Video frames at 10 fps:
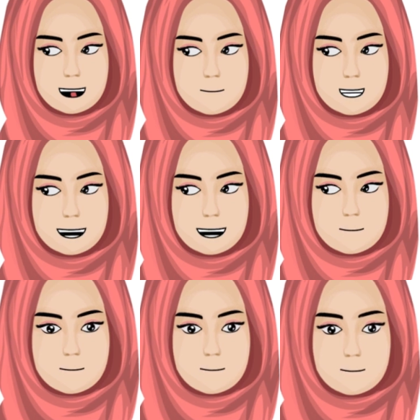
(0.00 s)

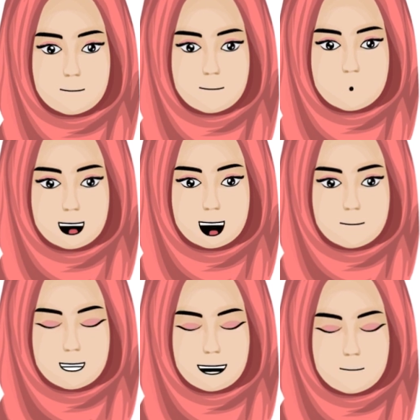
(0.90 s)
openings through which
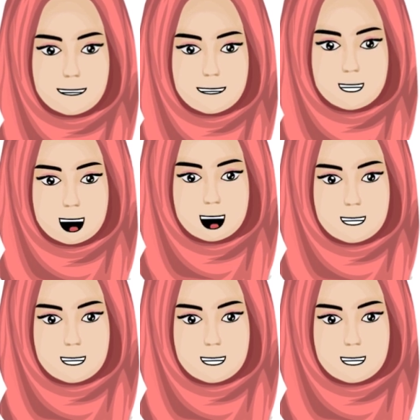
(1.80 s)
these connect